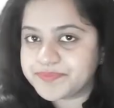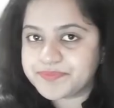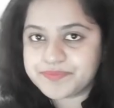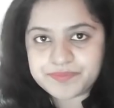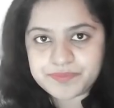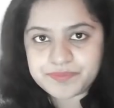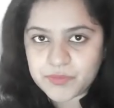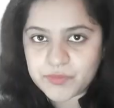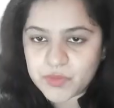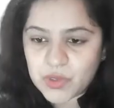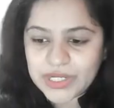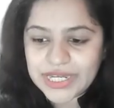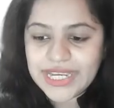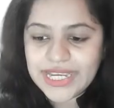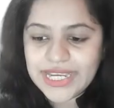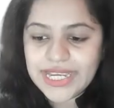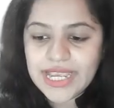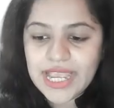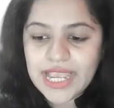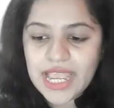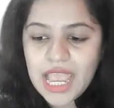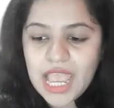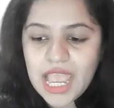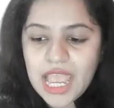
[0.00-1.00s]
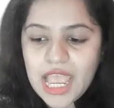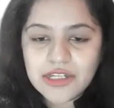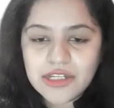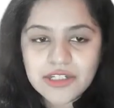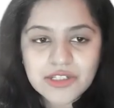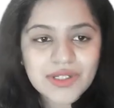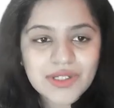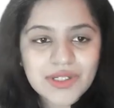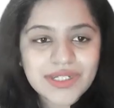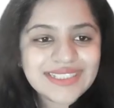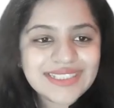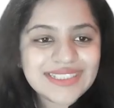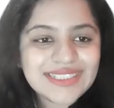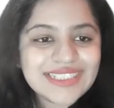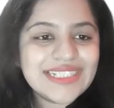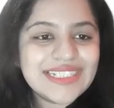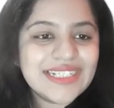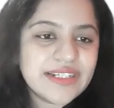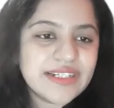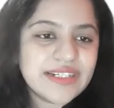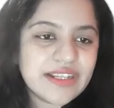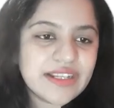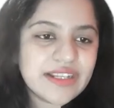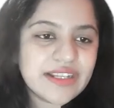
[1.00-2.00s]
Okay, so let's see the
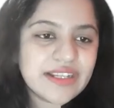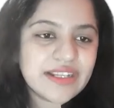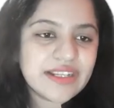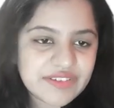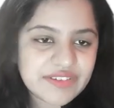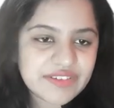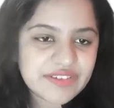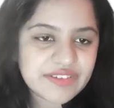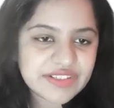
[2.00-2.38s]
definition.